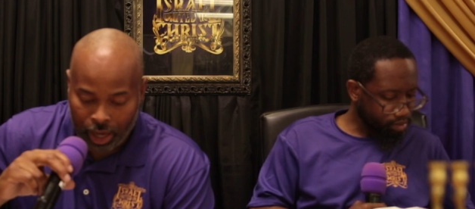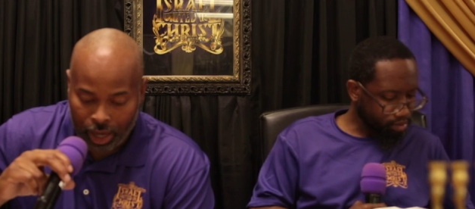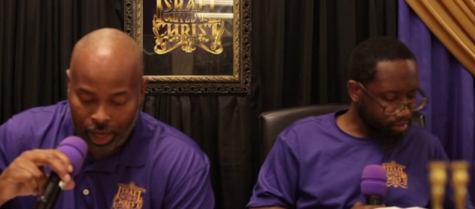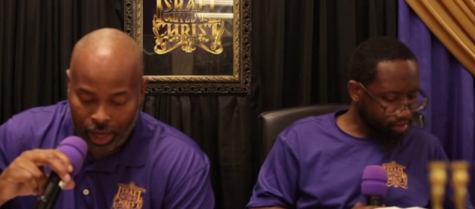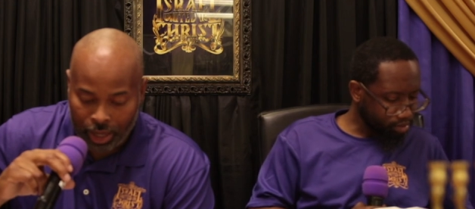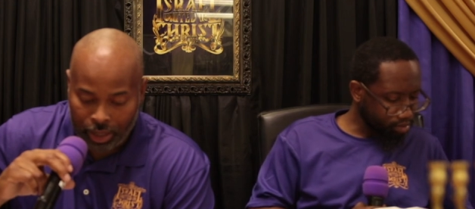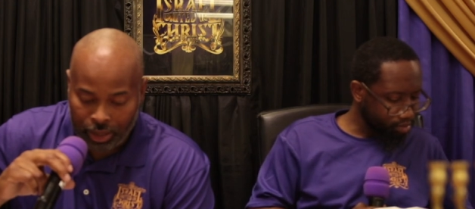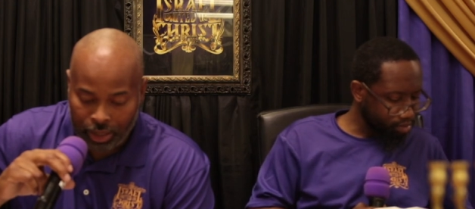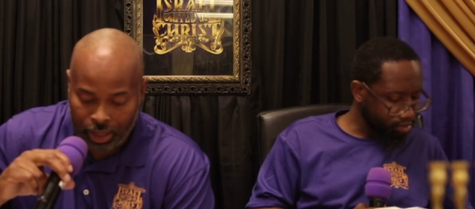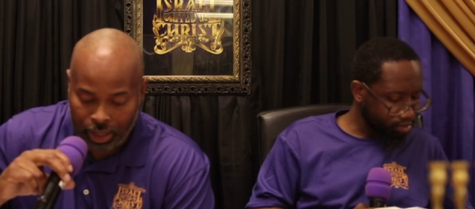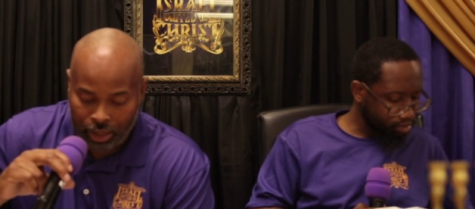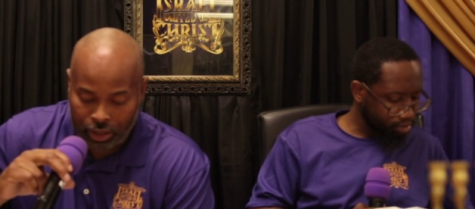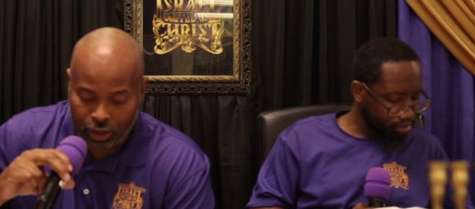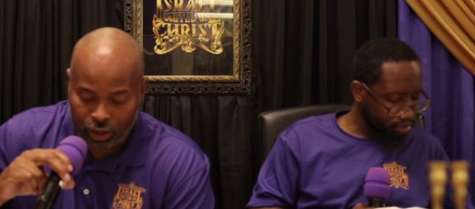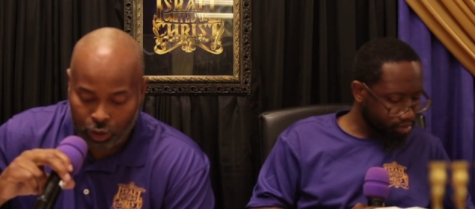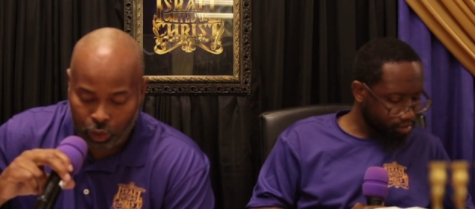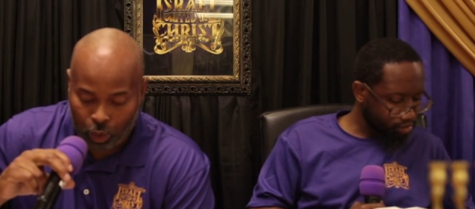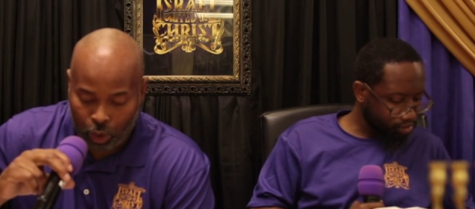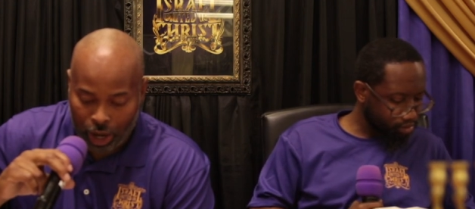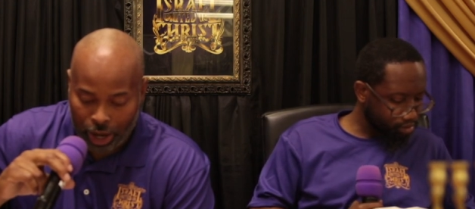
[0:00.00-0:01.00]
Speaker 1: and he
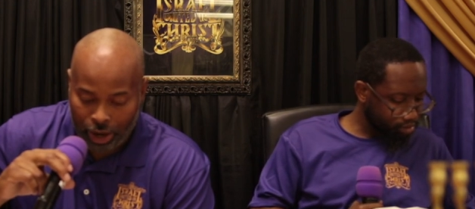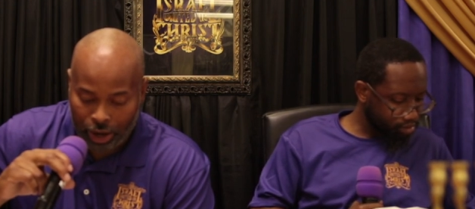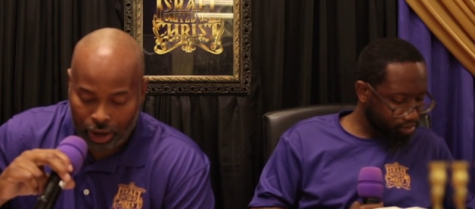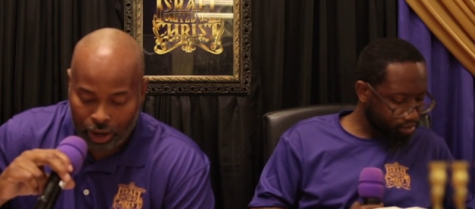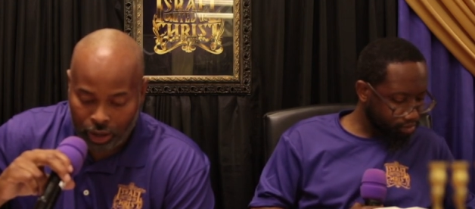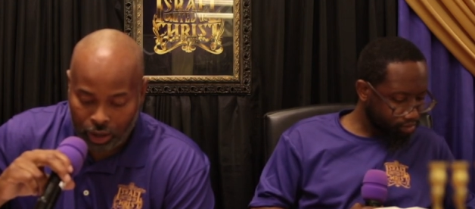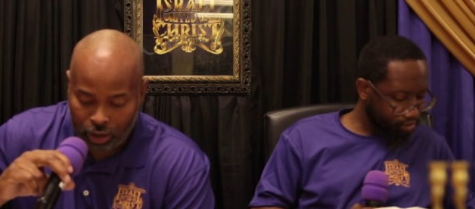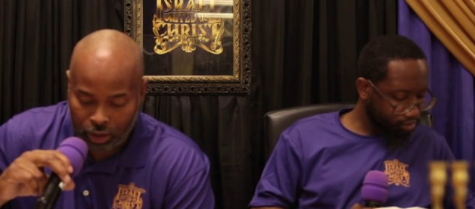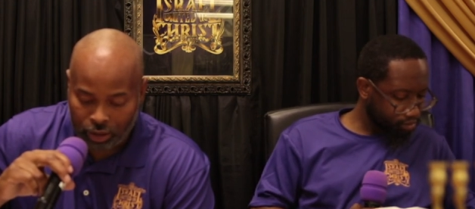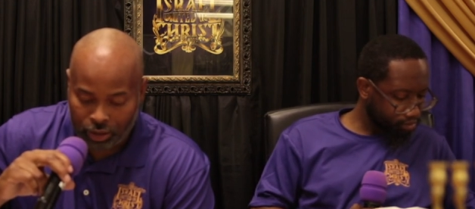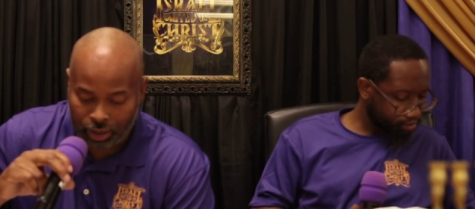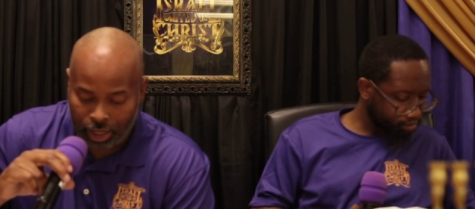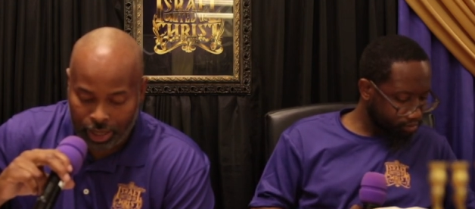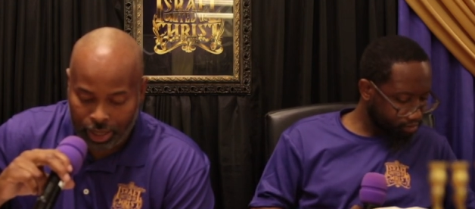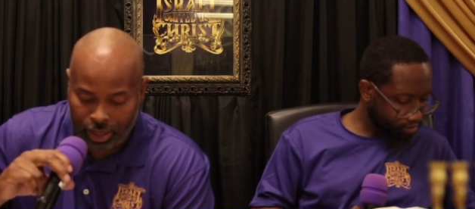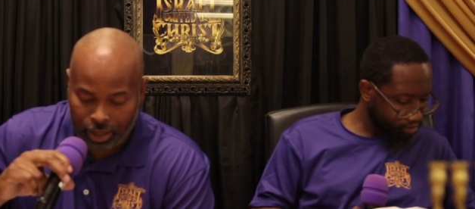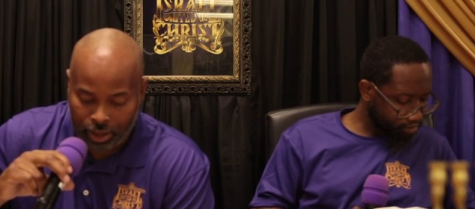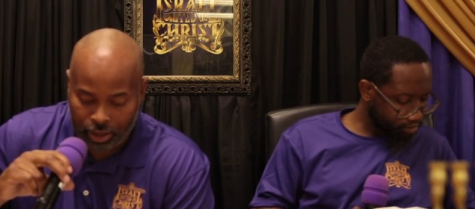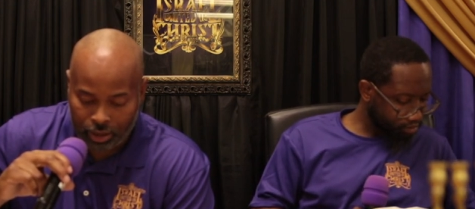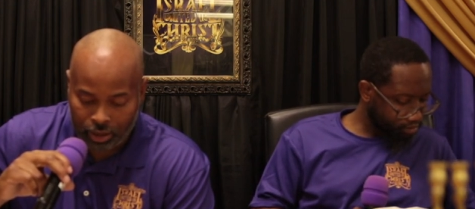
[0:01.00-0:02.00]
sware,
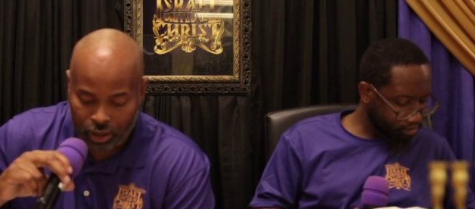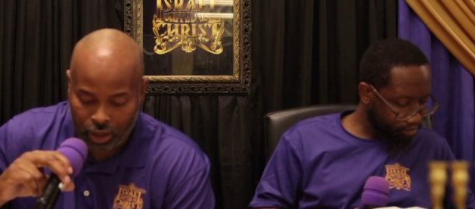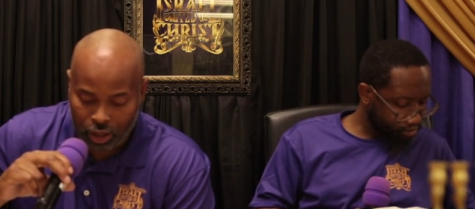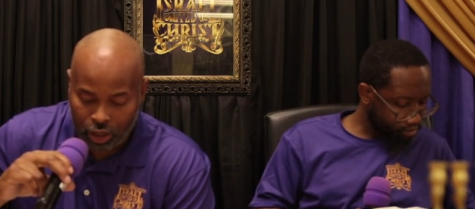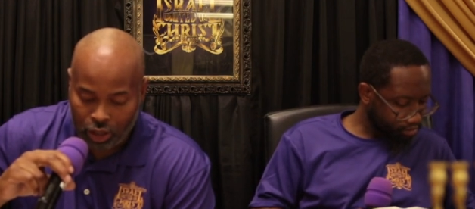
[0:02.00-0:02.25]
saying,